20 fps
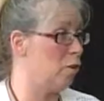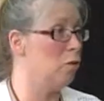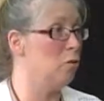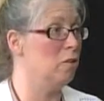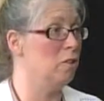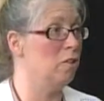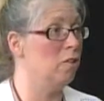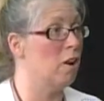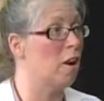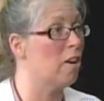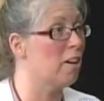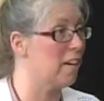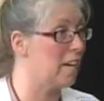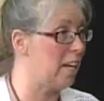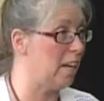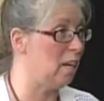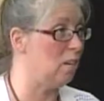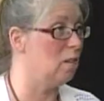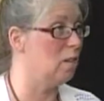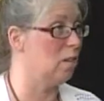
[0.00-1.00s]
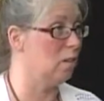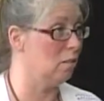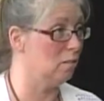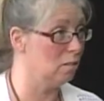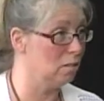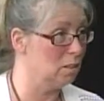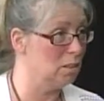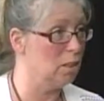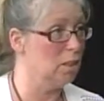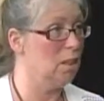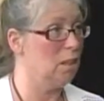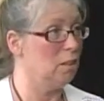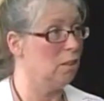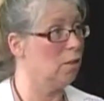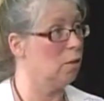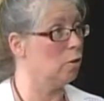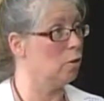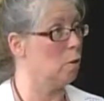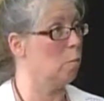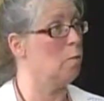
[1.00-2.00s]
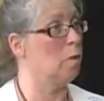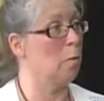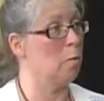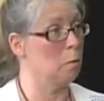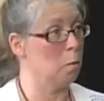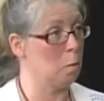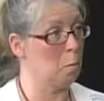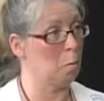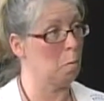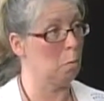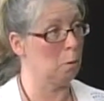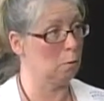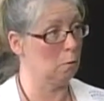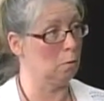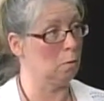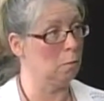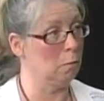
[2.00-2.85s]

the Narcan to, sometimes people will,